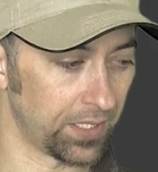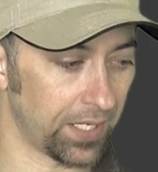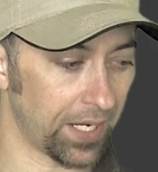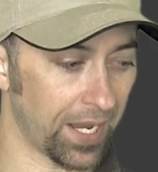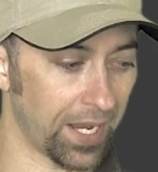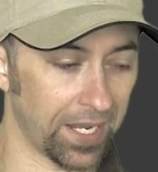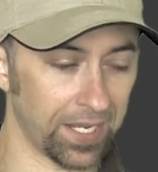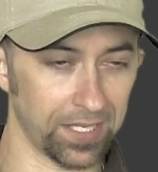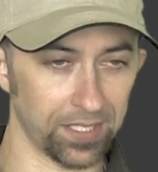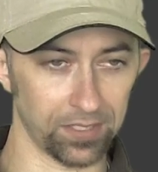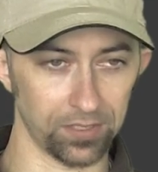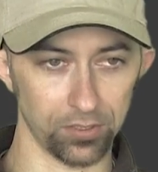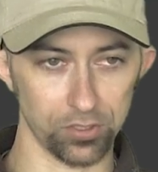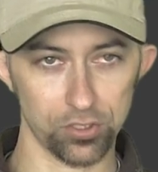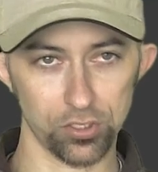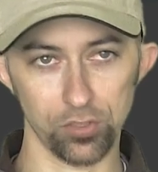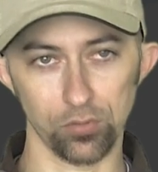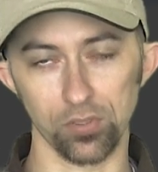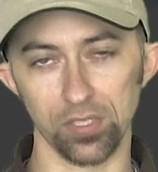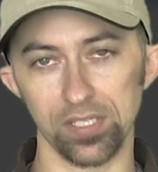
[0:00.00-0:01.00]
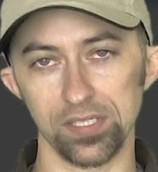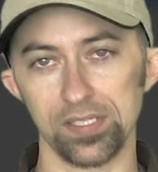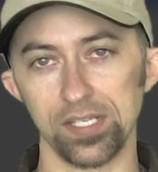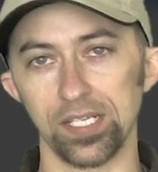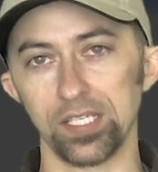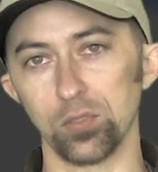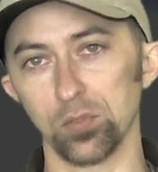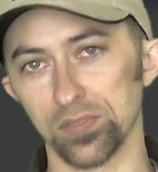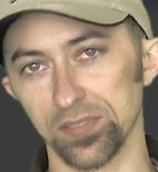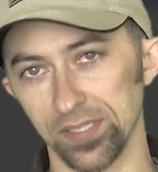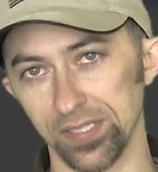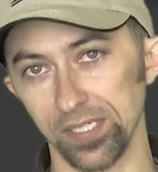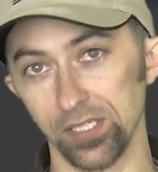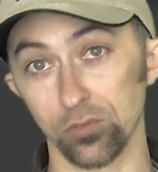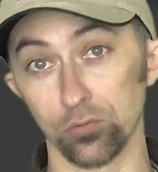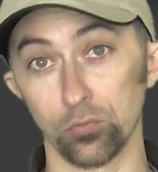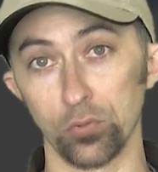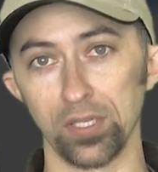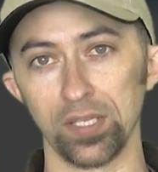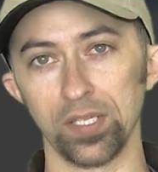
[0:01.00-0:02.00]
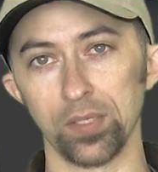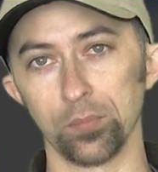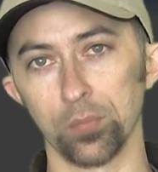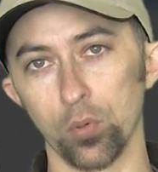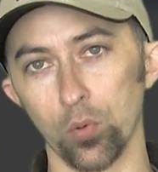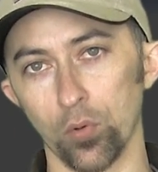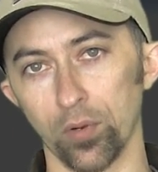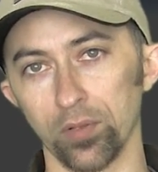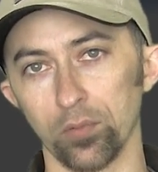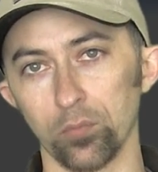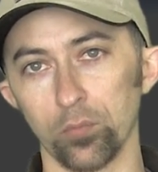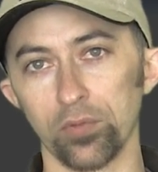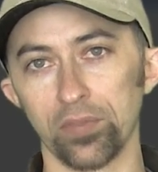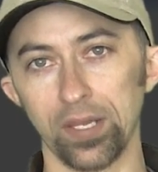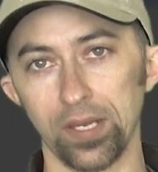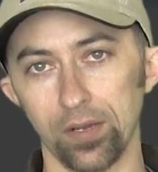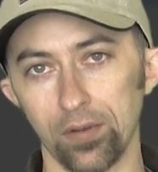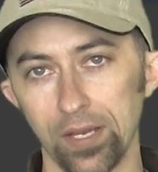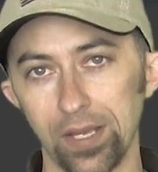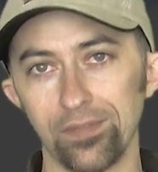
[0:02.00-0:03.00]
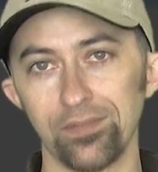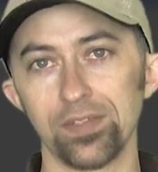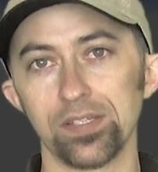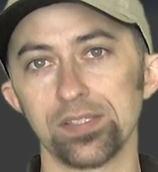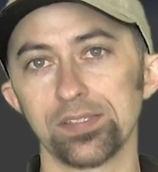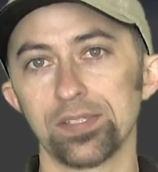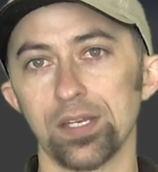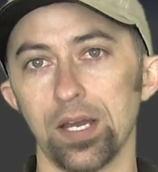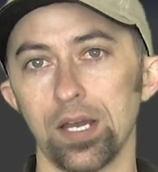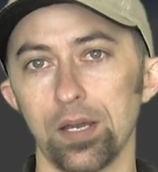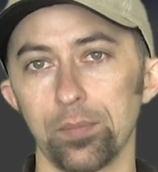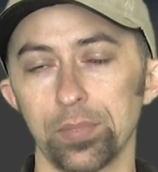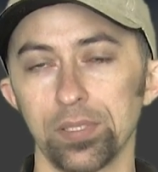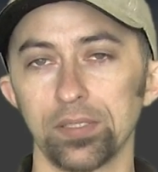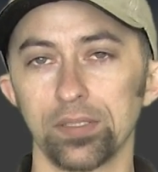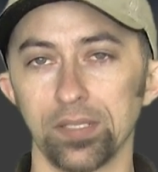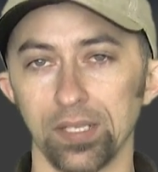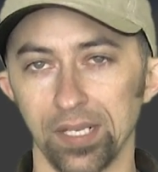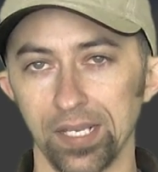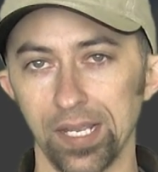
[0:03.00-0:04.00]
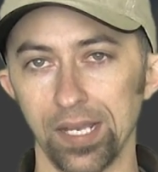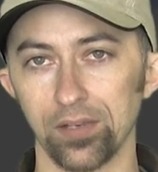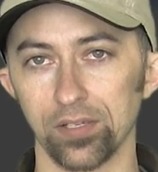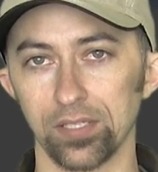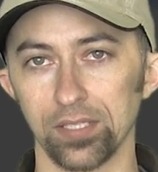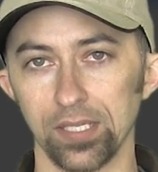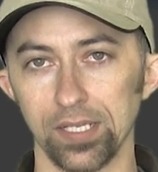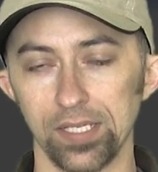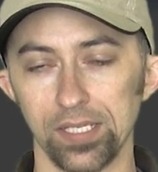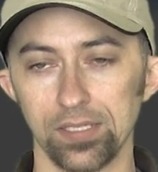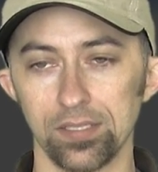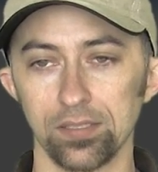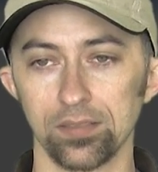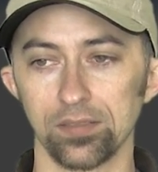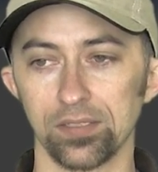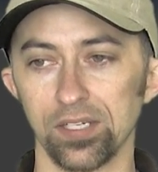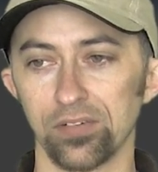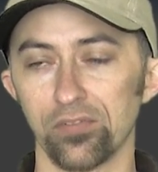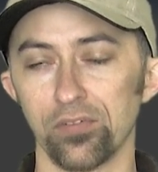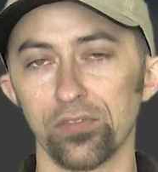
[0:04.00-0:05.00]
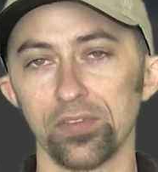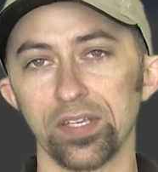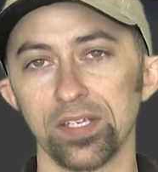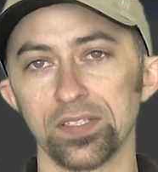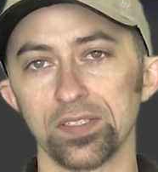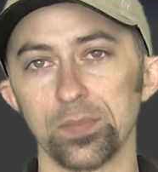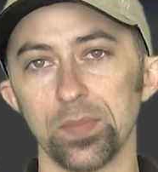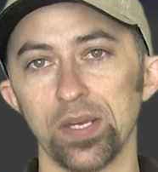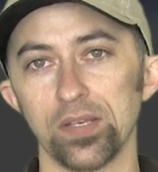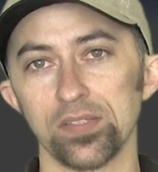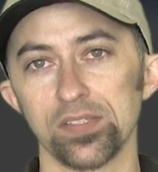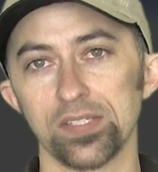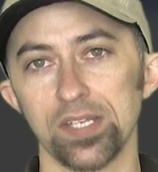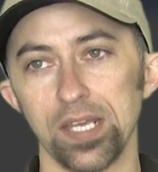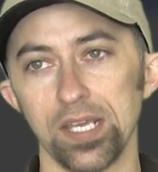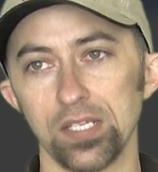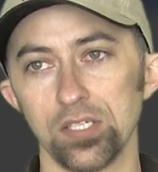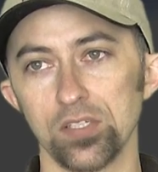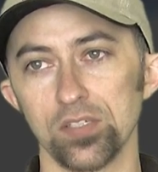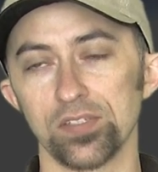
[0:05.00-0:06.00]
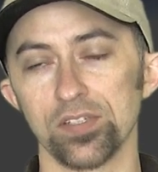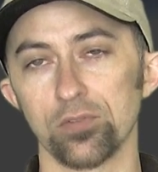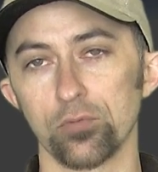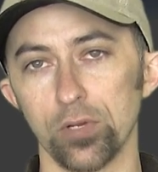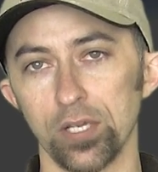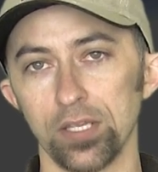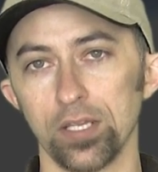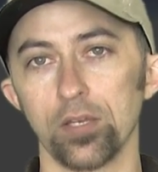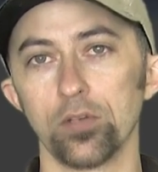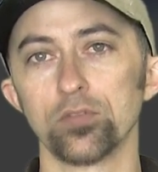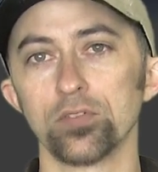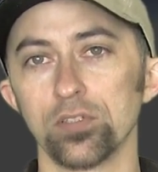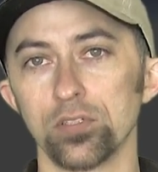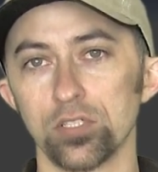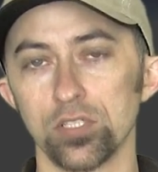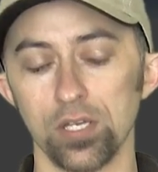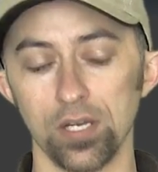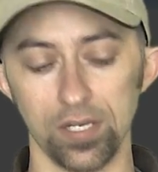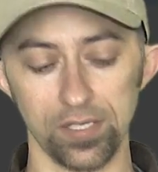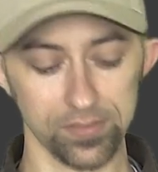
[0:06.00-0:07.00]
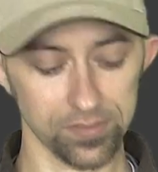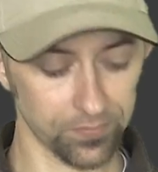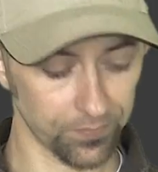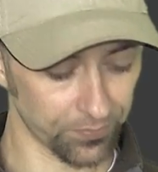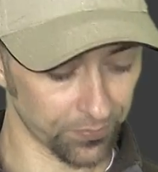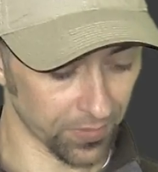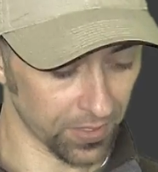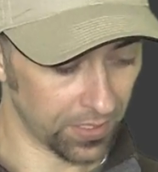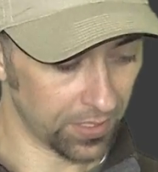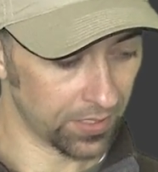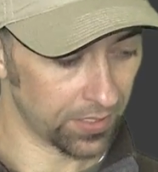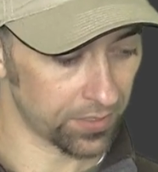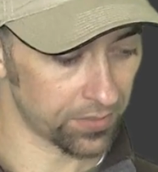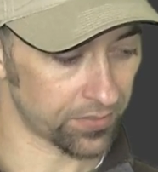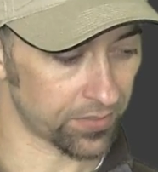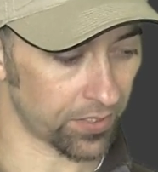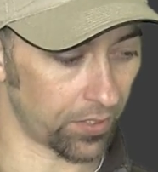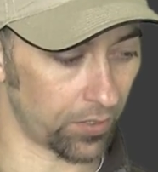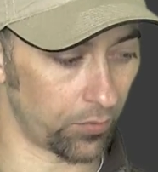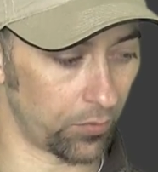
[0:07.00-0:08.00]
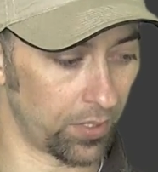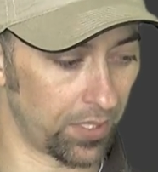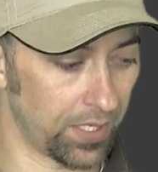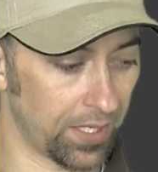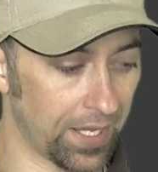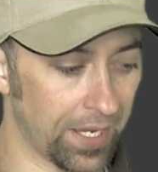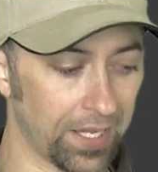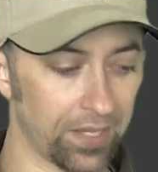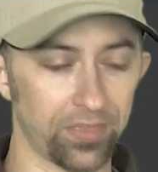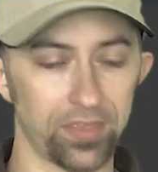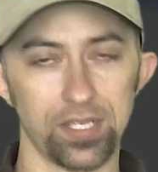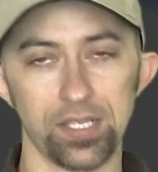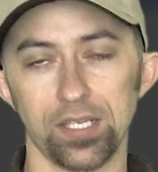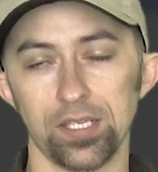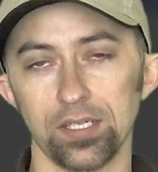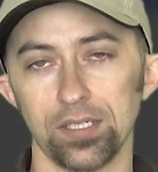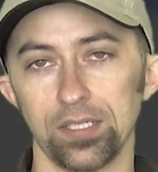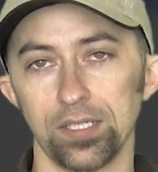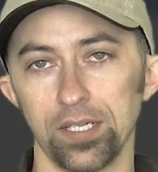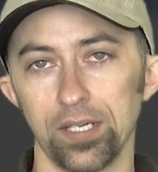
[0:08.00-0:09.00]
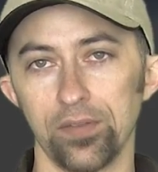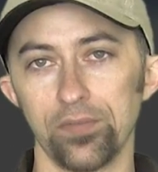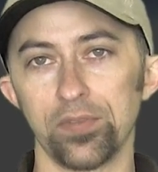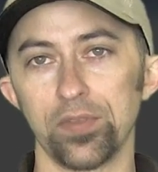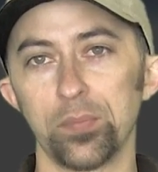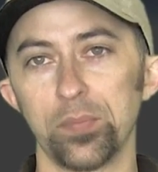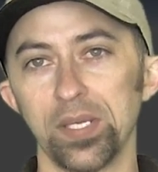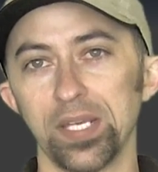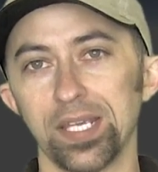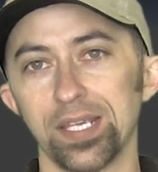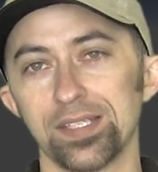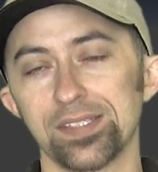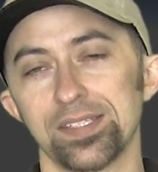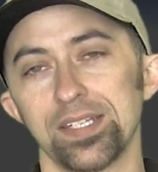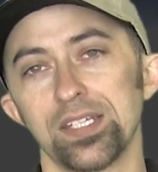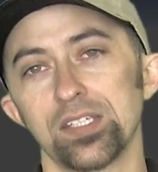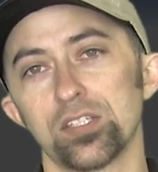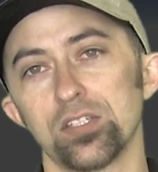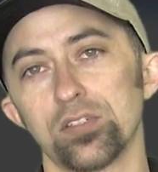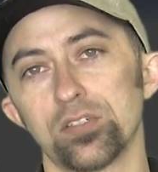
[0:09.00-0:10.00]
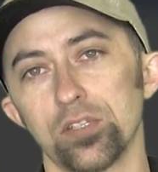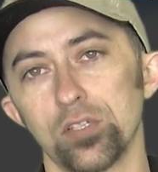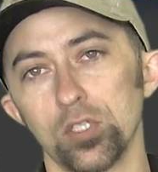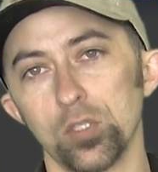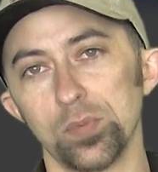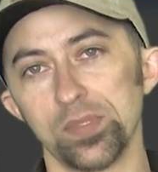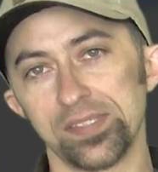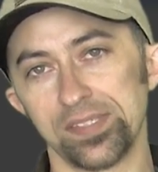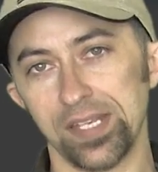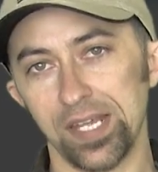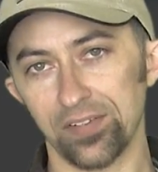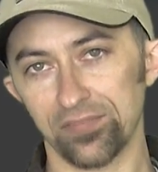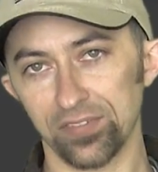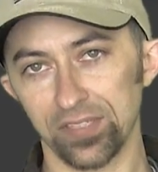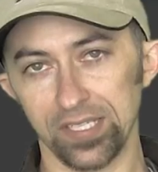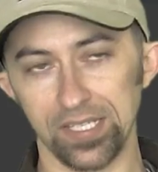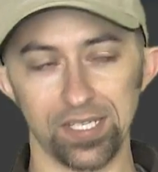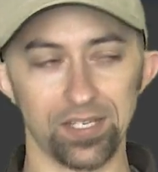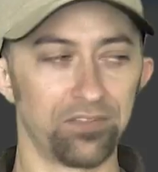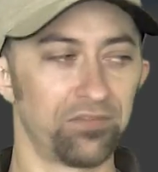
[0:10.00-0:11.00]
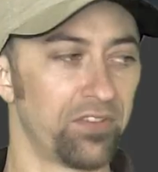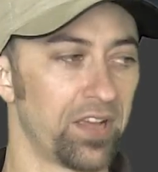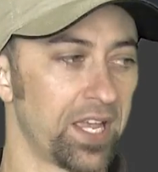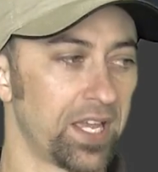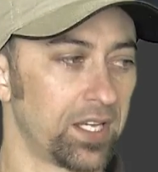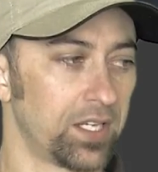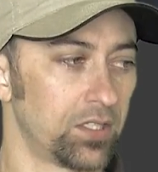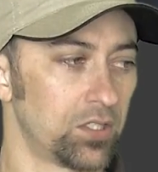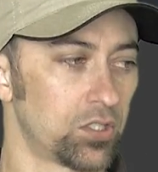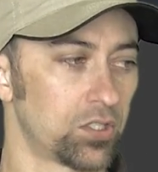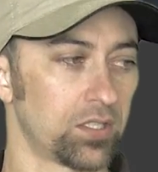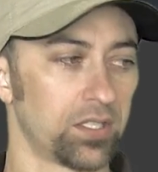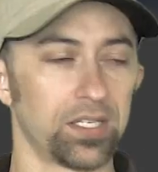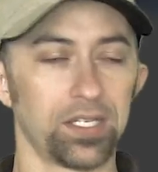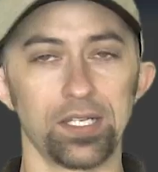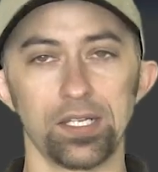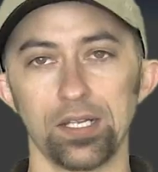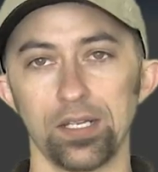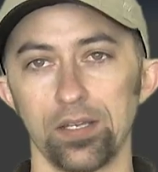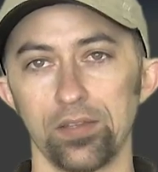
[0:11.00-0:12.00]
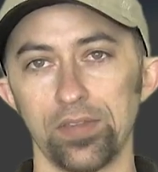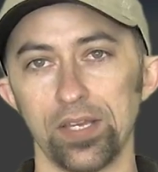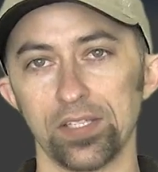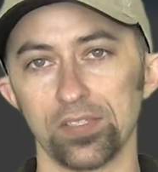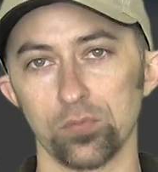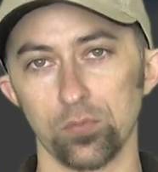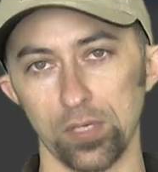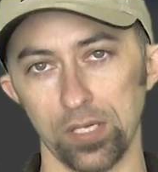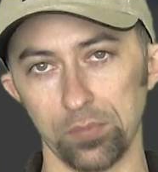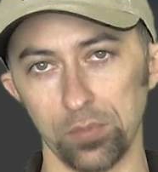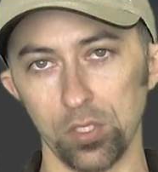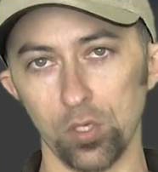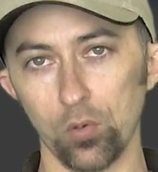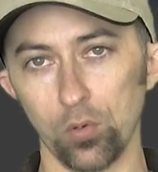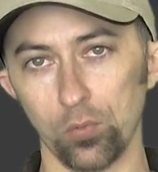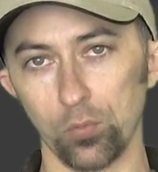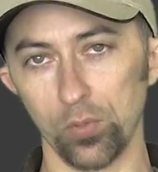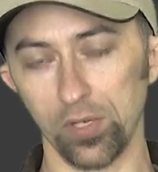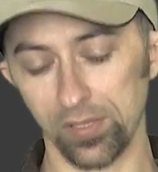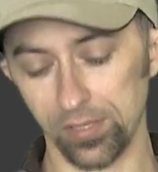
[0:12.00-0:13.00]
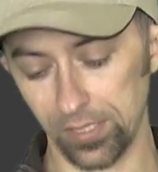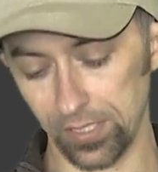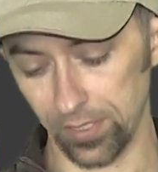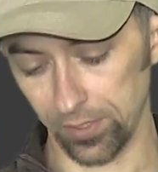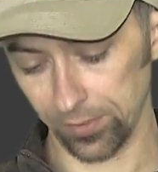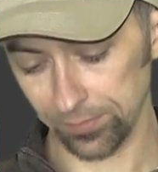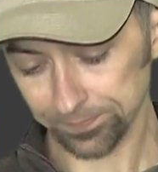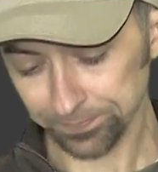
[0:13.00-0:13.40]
And shooting continuously is really important without having to stop and calculate different things about stages and reloads and shots. So I think the big extension tube is definitely an advantage, and that's what I'm going with here.